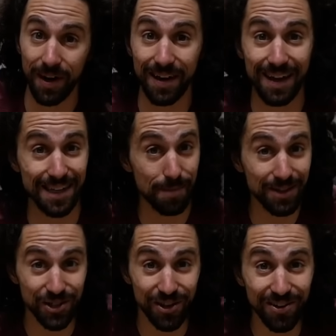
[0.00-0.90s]
but as I
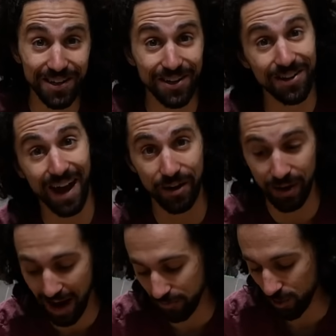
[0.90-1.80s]
mentioned earlier, I don't
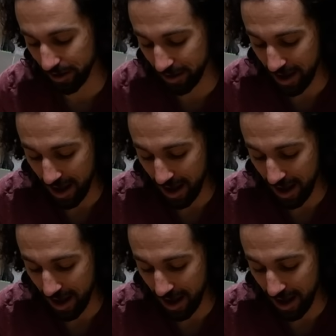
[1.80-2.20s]
have one.